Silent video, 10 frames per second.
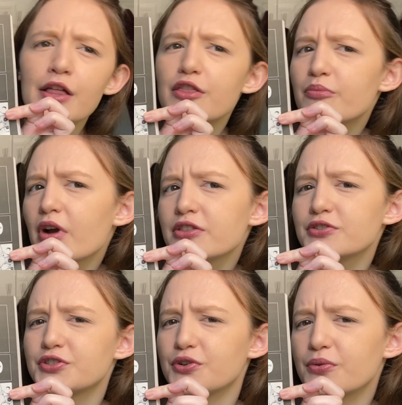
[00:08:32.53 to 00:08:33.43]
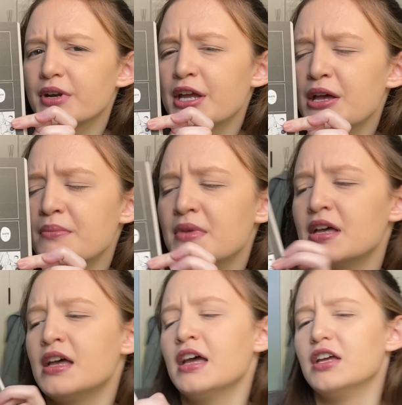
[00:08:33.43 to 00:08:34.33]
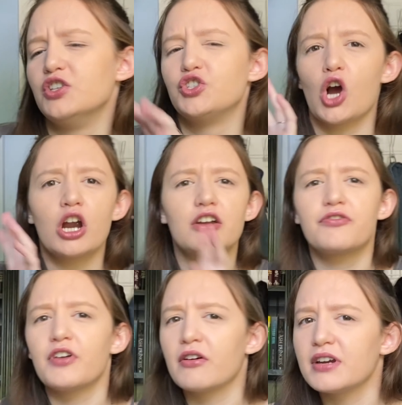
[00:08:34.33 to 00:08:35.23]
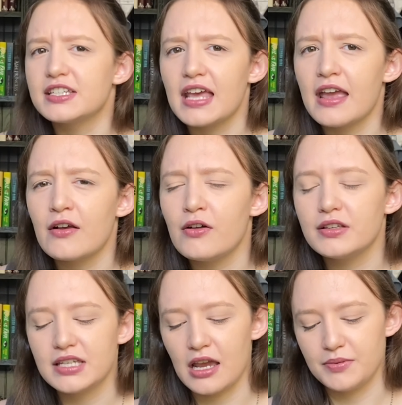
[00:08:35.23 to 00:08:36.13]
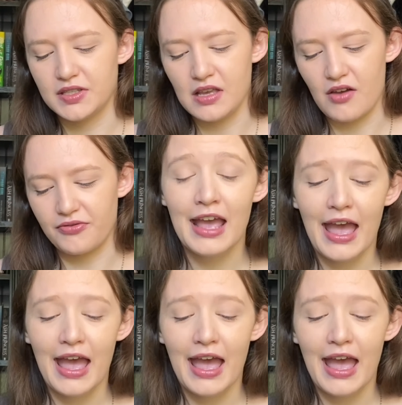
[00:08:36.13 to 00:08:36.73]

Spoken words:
the Brothers Grimm dark fairy tale type stuff,